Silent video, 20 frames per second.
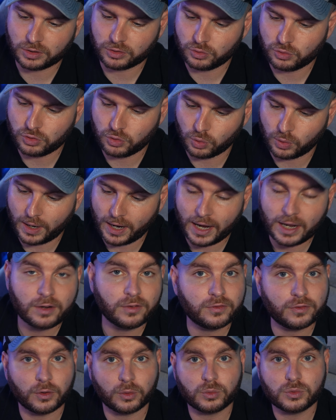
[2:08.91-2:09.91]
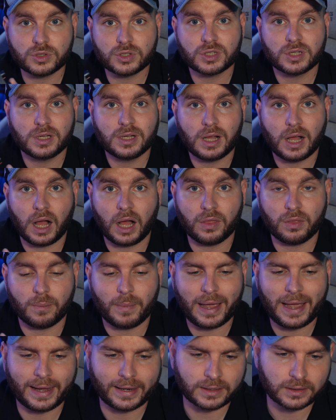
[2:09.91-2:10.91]
through your headphones on the
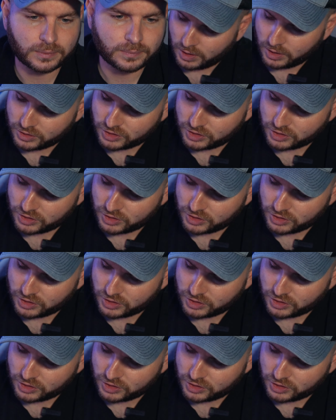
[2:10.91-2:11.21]
back.